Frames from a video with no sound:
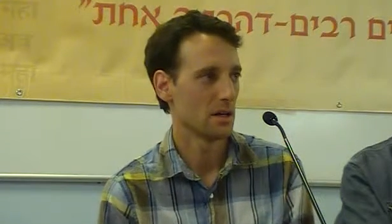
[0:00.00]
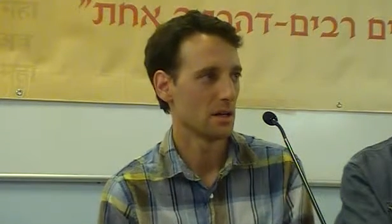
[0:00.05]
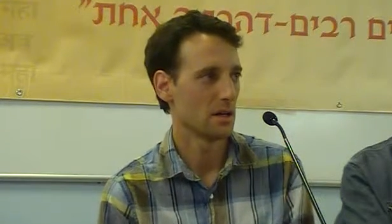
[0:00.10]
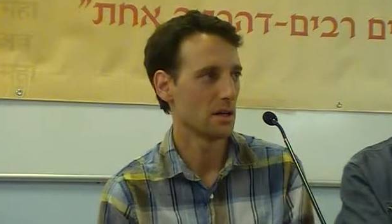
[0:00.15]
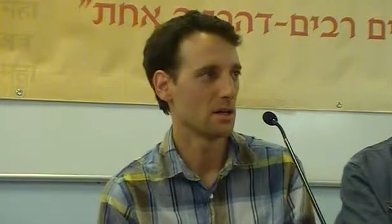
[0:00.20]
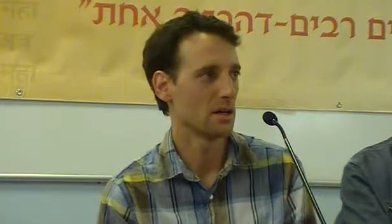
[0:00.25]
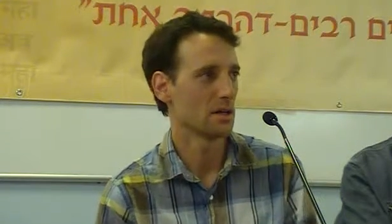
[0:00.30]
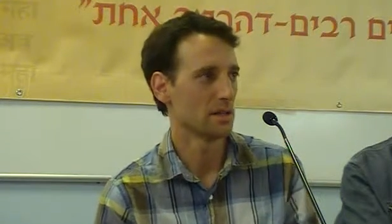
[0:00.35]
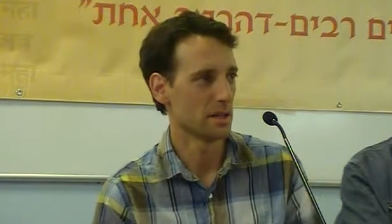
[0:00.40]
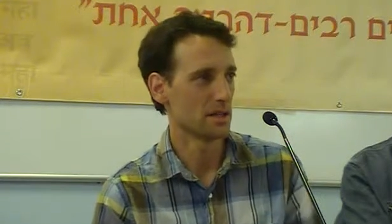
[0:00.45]

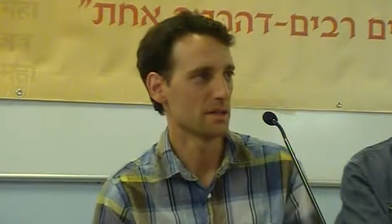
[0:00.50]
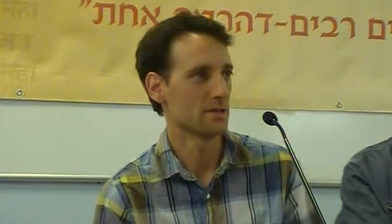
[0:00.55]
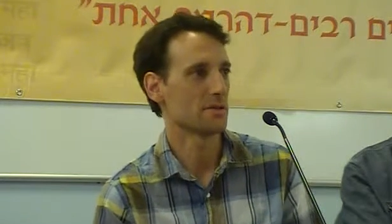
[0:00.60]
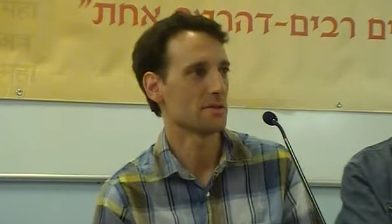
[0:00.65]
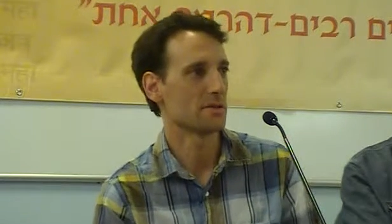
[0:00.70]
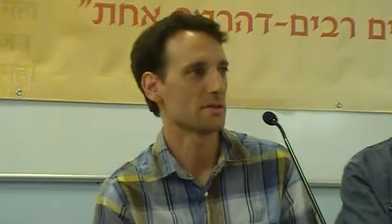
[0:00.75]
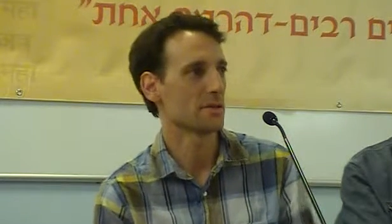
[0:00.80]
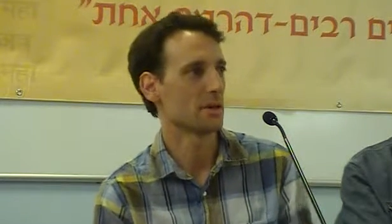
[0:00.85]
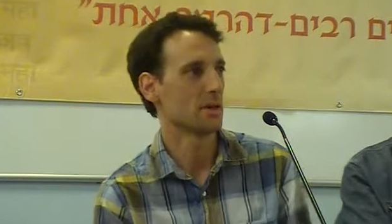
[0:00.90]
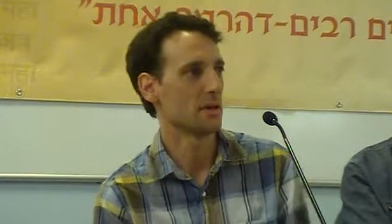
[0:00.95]

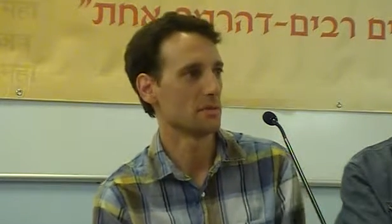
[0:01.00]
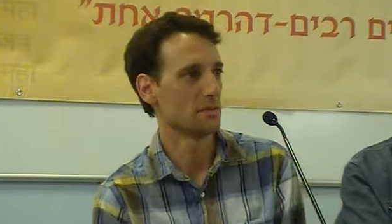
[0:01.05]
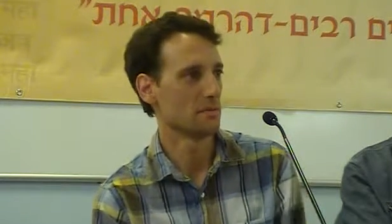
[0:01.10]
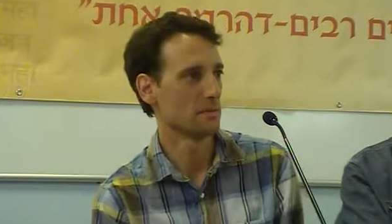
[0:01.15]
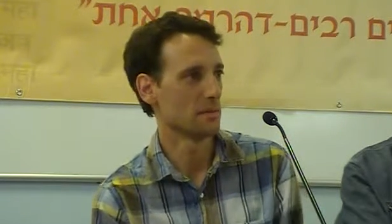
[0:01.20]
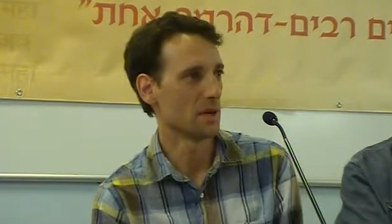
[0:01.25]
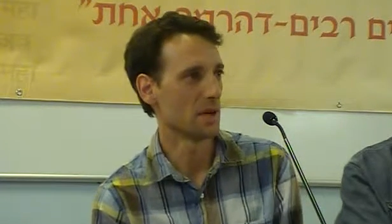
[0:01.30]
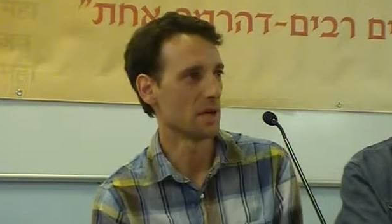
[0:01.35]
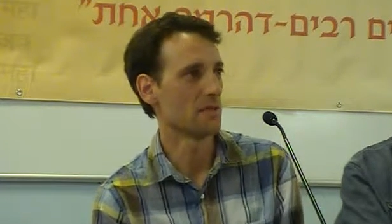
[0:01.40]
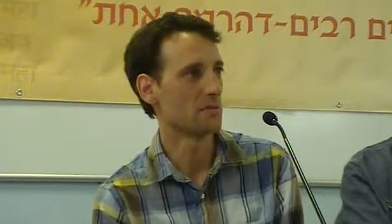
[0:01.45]
yes, I
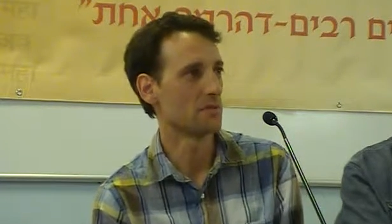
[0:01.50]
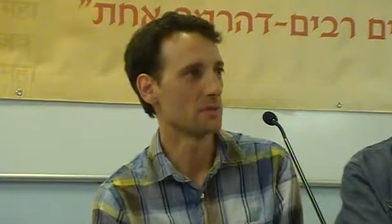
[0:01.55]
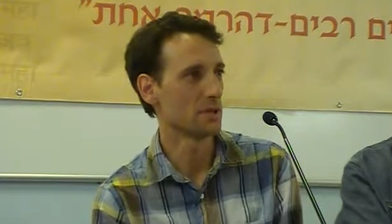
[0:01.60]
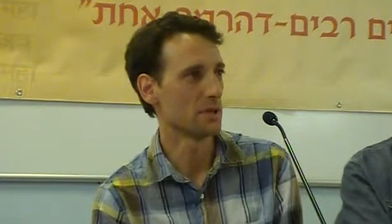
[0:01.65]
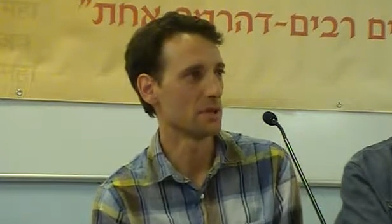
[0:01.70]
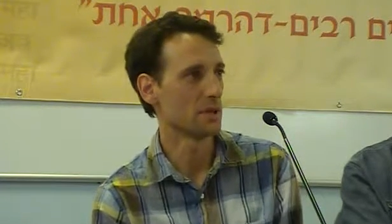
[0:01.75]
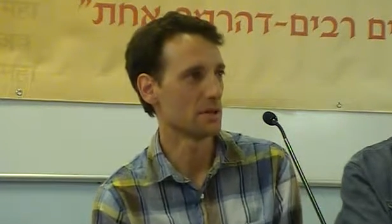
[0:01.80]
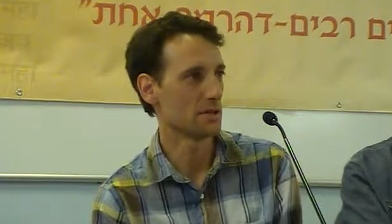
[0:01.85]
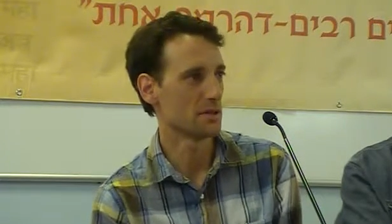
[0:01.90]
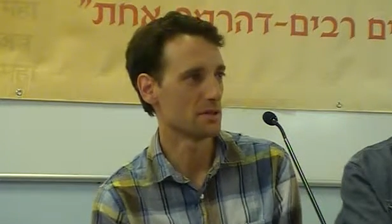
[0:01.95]
have
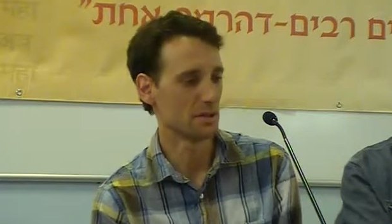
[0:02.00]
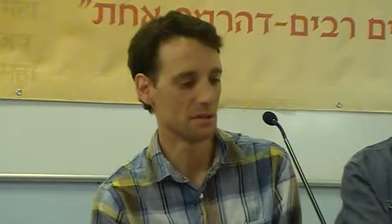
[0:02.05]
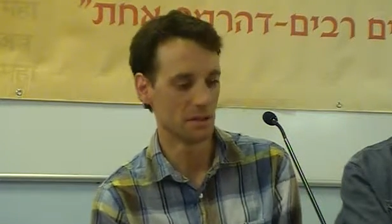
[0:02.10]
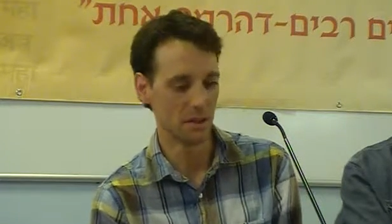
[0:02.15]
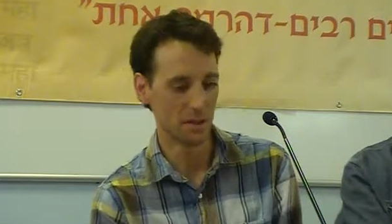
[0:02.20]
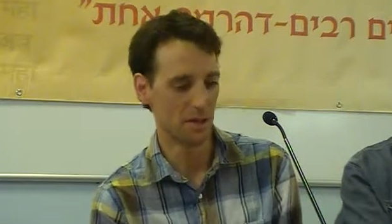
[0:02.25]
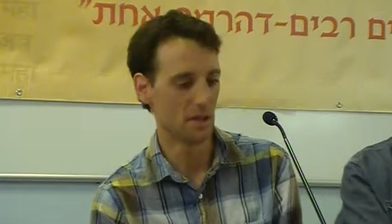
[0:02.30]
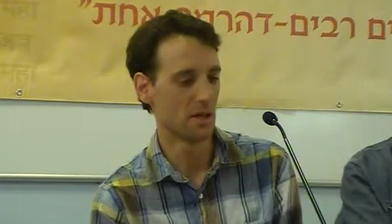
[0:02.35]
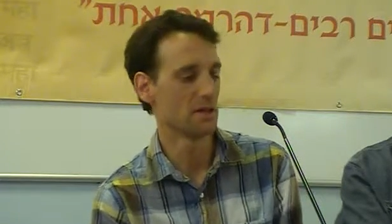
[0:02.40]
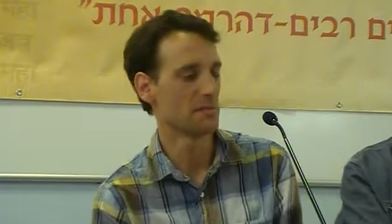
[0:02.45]
Buddha nature
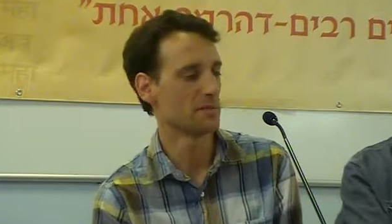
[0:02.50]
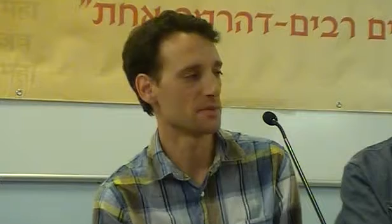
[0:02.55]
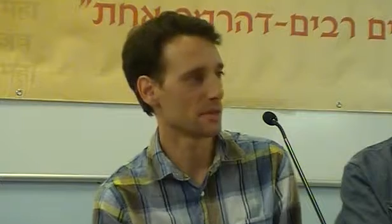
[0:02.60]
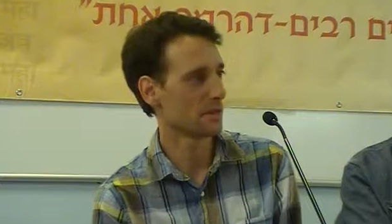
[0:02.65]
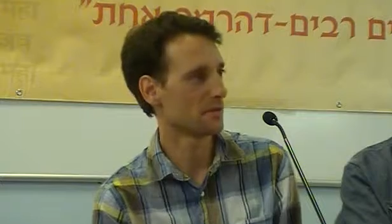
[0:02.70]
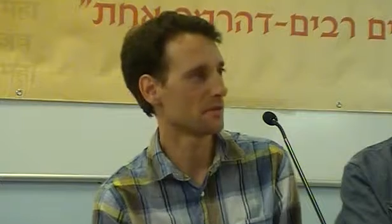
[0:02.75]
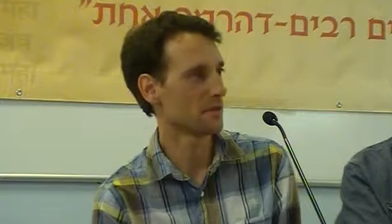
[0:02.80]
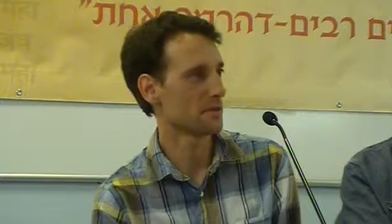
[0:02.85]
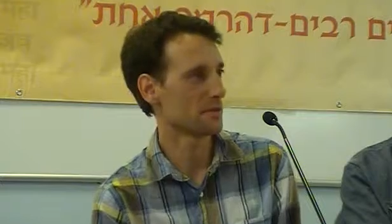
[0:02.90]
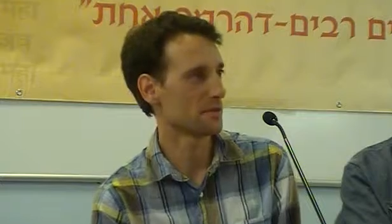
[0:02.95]
and I'm
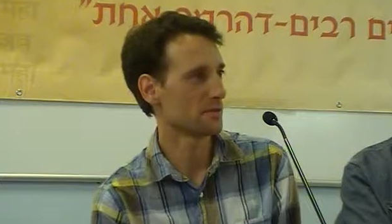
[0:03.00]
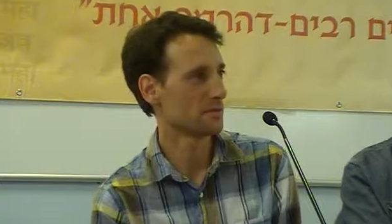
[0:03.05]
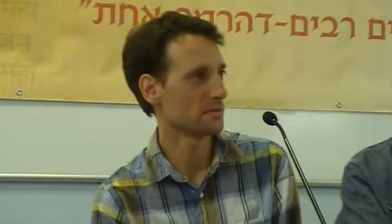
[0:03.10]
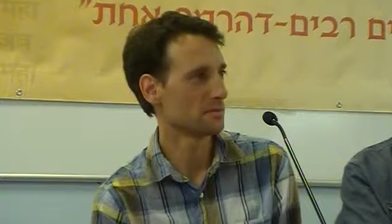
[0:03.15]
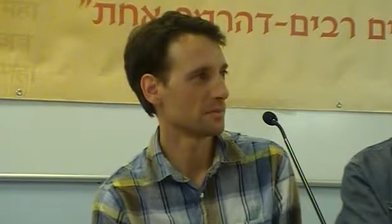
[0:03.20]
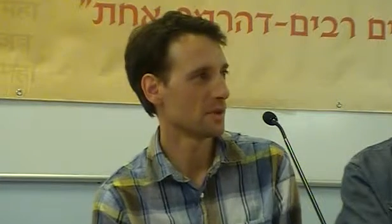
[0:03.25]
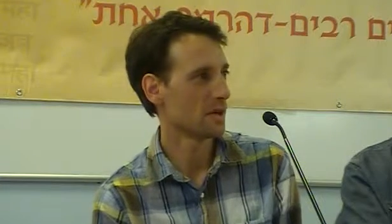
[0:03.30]
selfless.